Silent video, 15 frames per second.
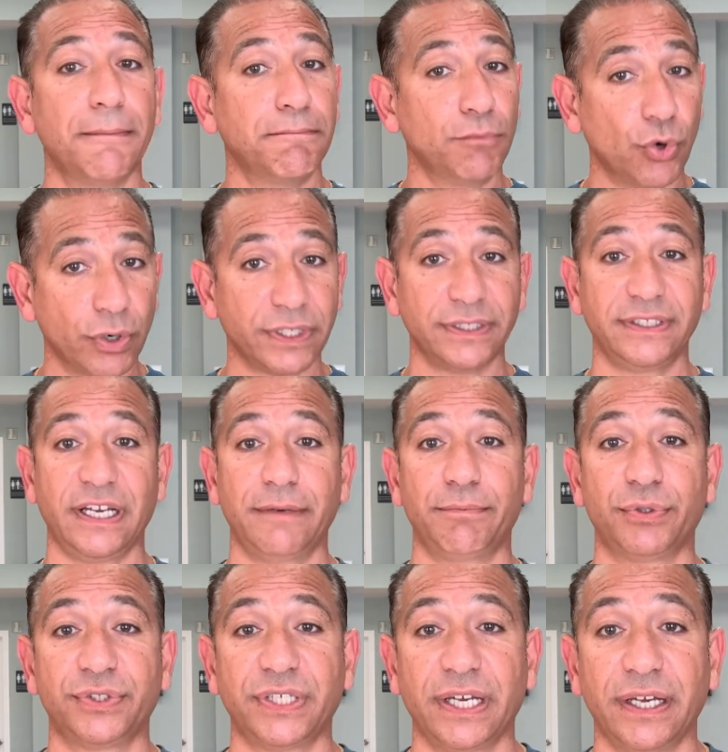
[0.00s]
more than
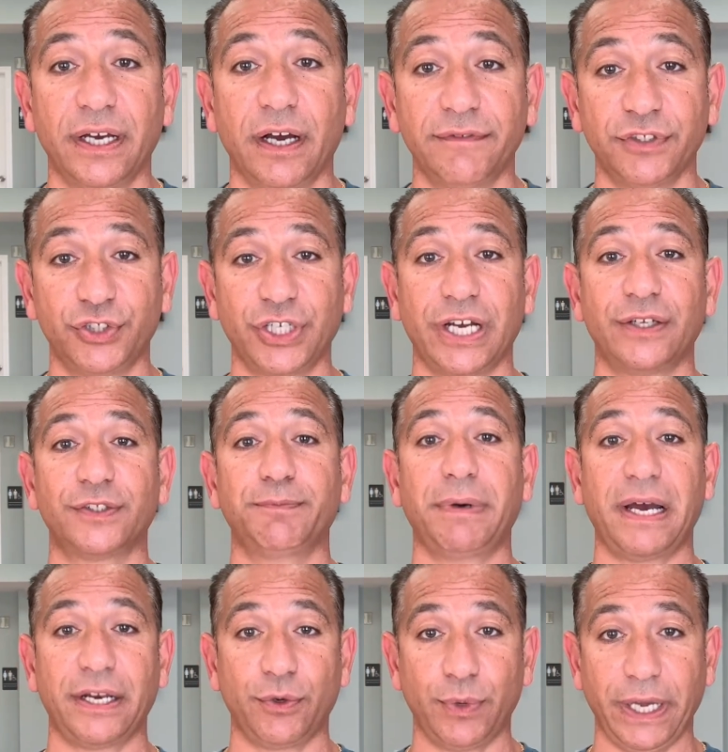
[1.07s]
10% of the child's
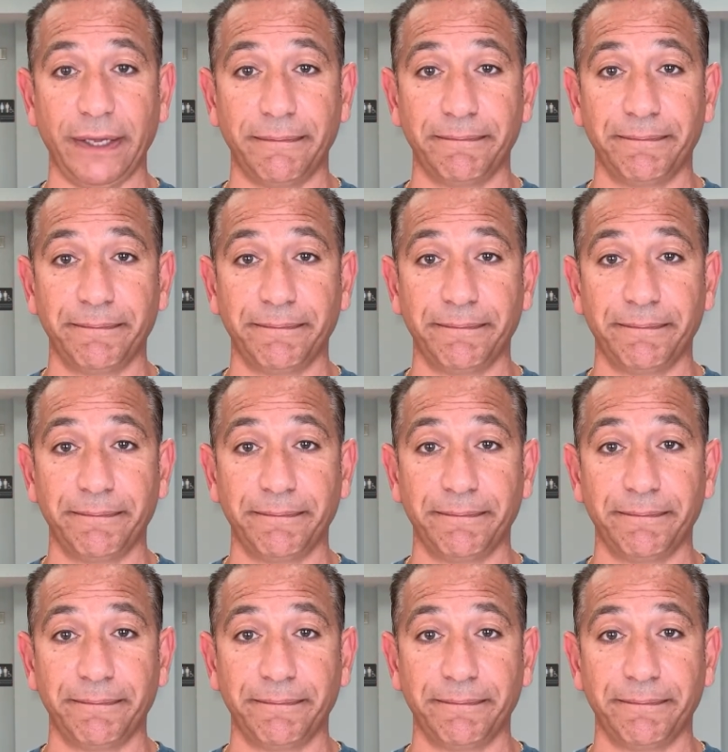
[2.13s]
body weight,